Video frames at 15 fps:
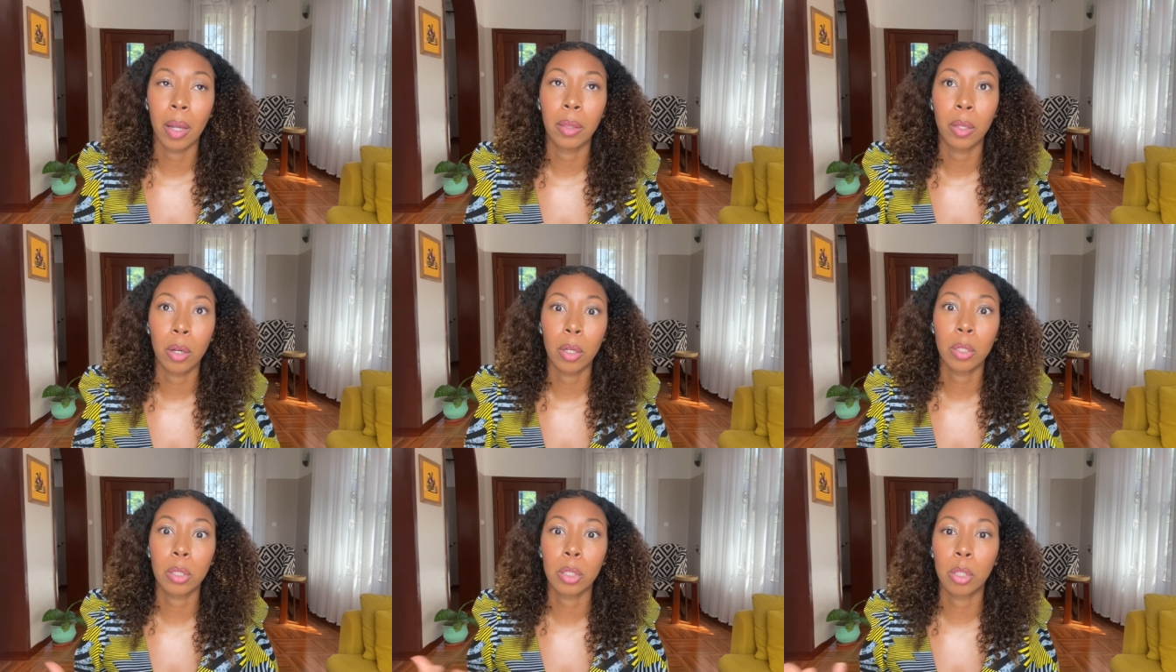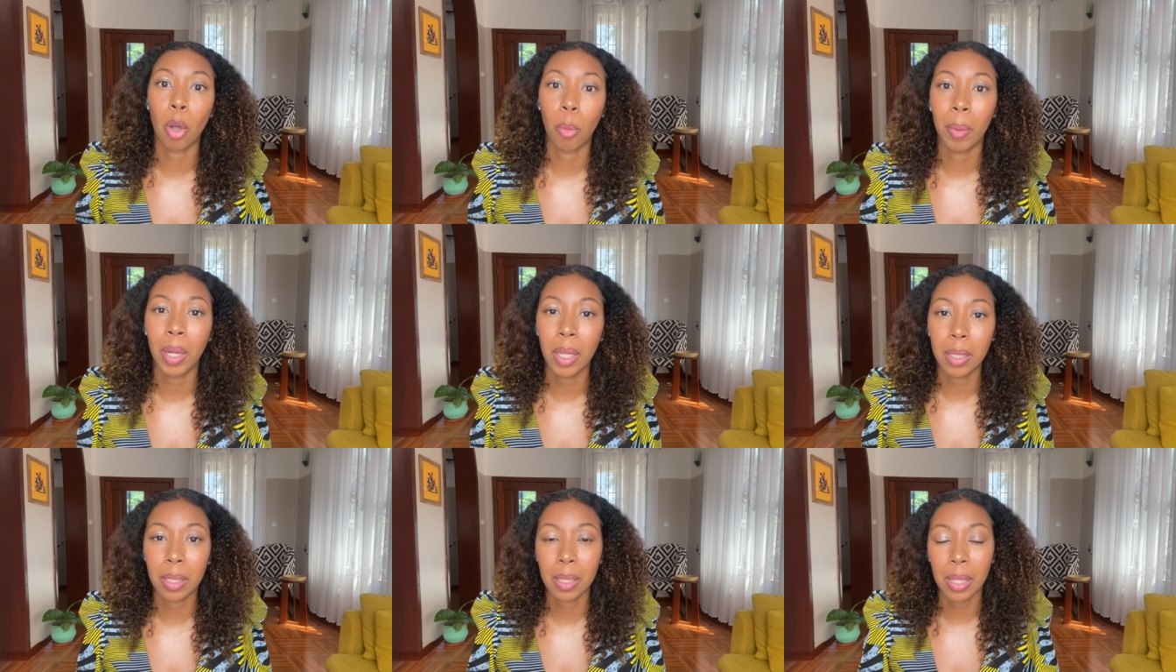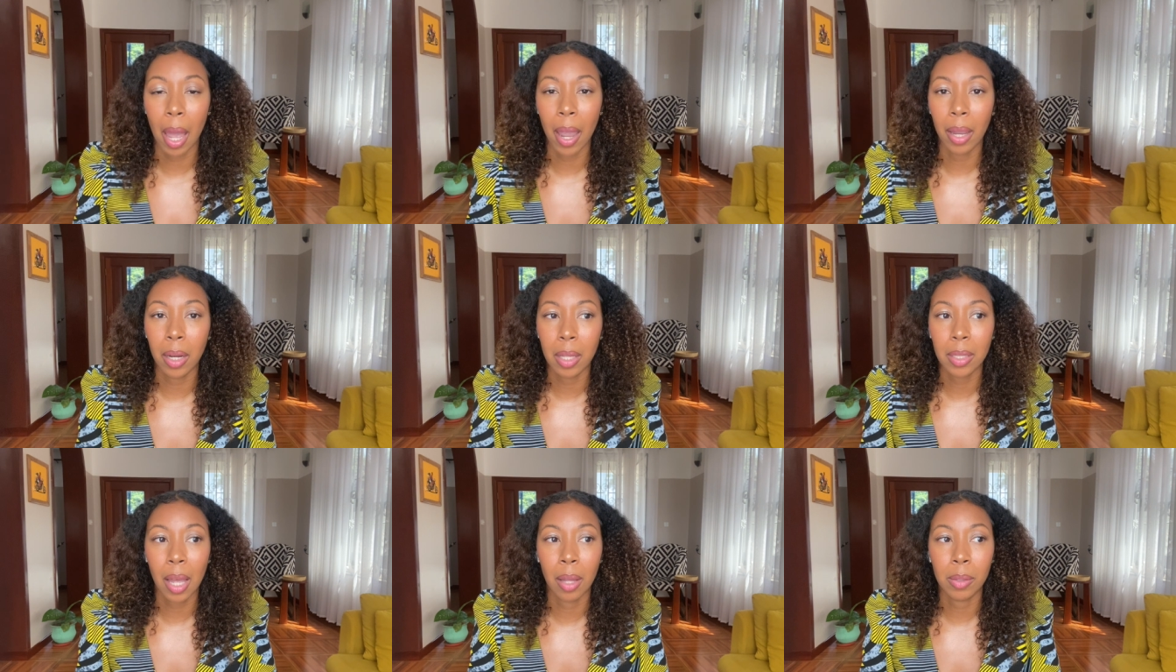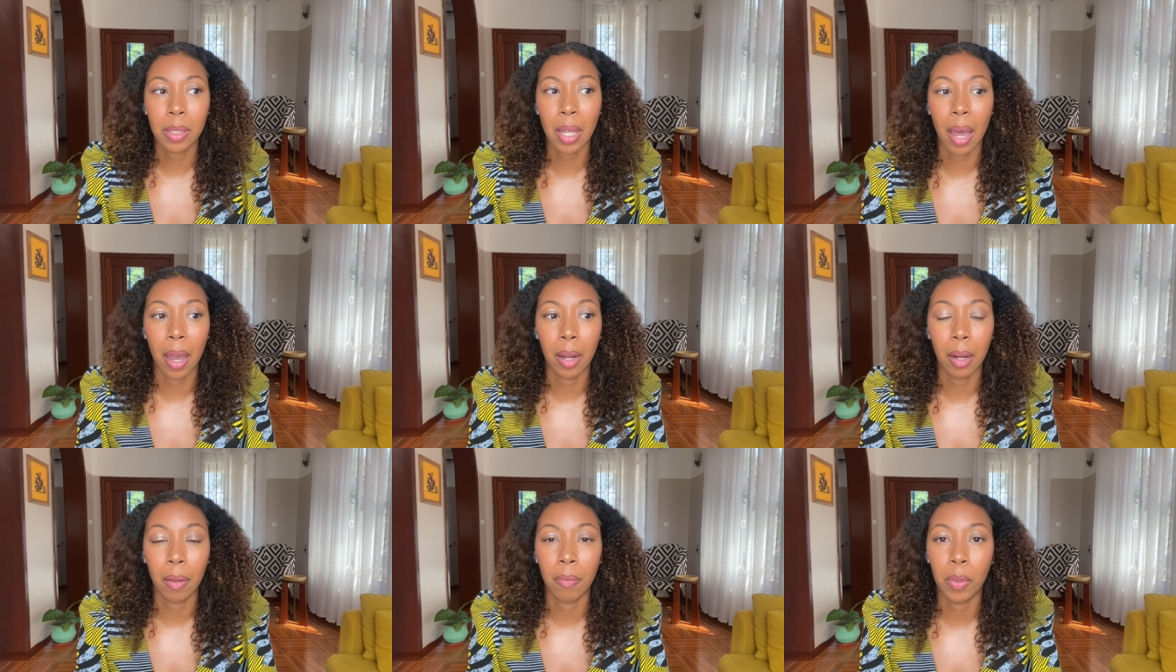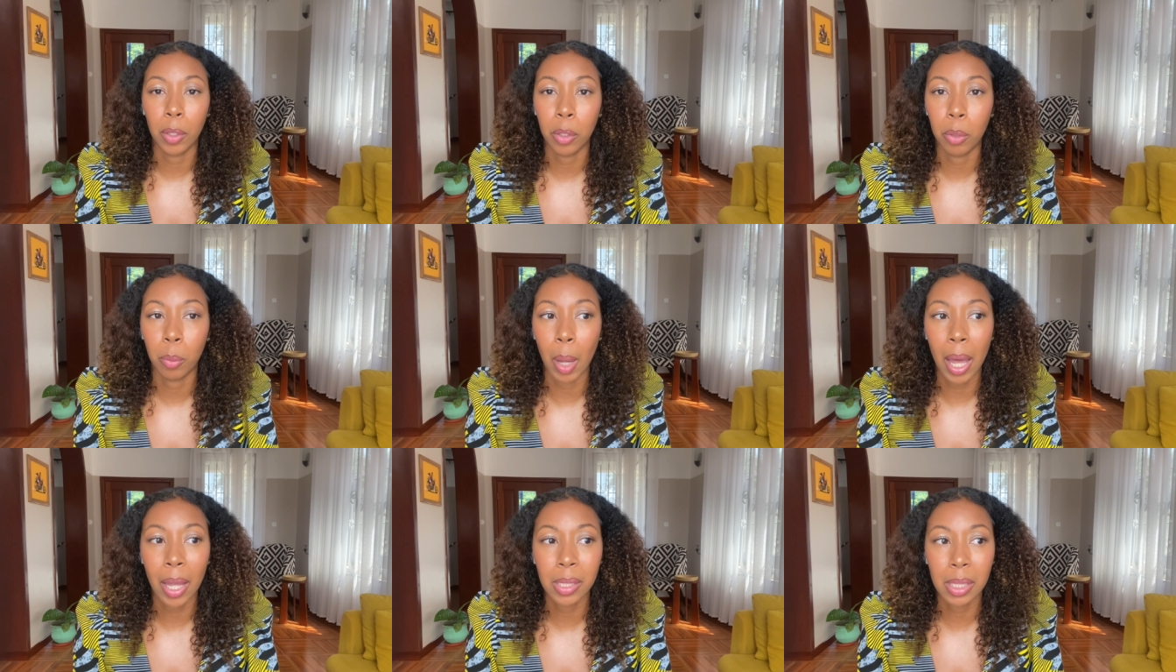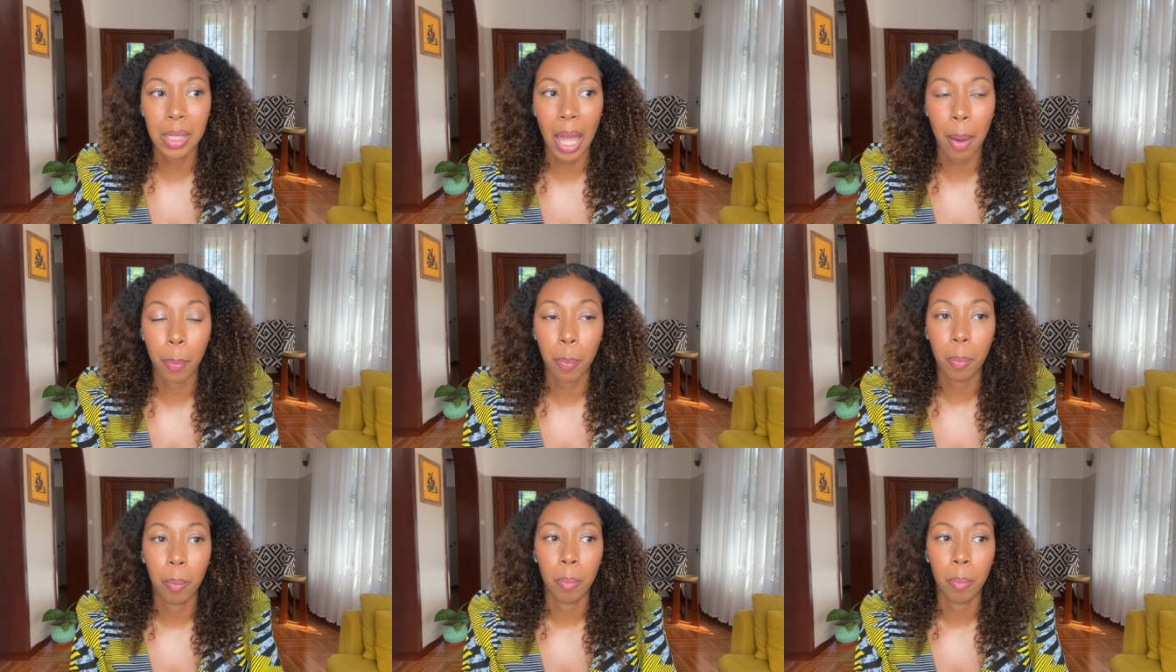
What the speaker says: And there are so many societies outside of the US that